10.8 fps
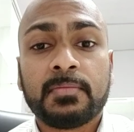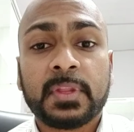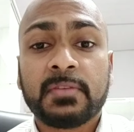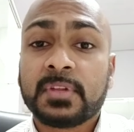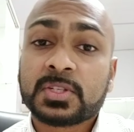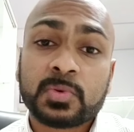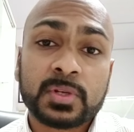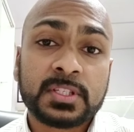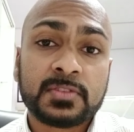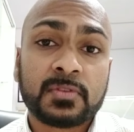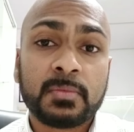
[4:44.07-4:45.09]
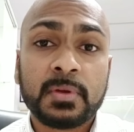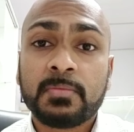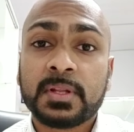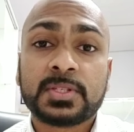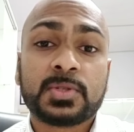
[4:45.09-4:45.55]
If there's questions for me,
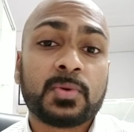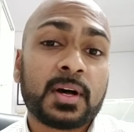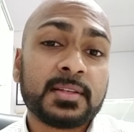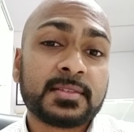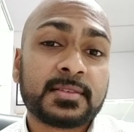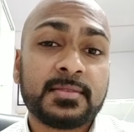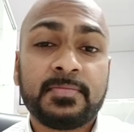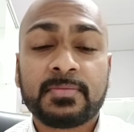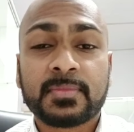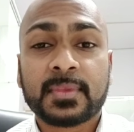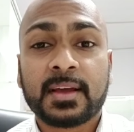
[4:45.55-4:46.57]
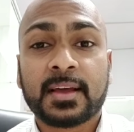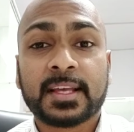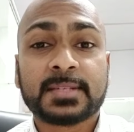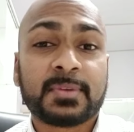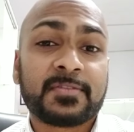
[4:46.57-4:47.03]
please do ask. I
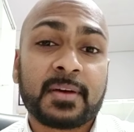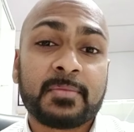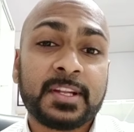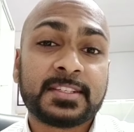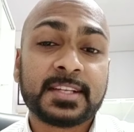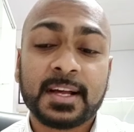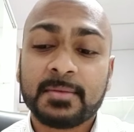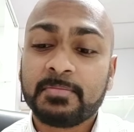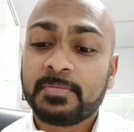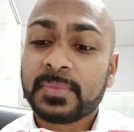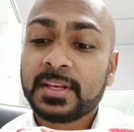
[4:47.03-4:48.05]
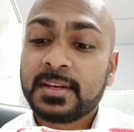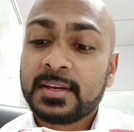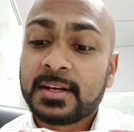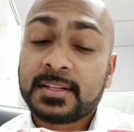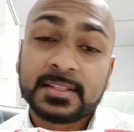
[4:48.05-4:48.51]
guess my 5 minutes is up.
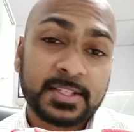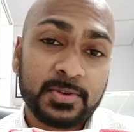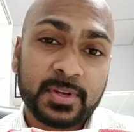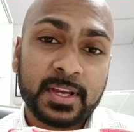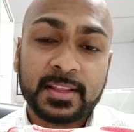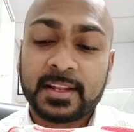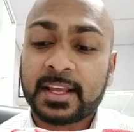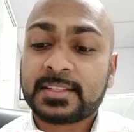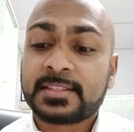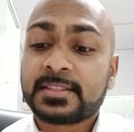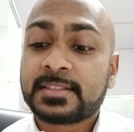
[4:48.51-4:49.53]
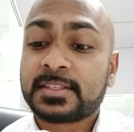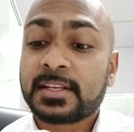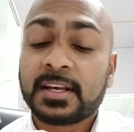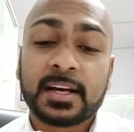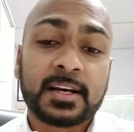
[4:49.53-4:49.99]
See you again in the next
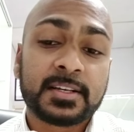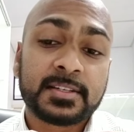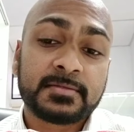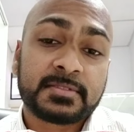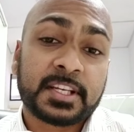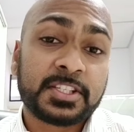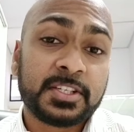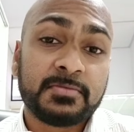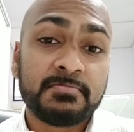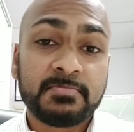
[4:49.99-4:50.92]
session.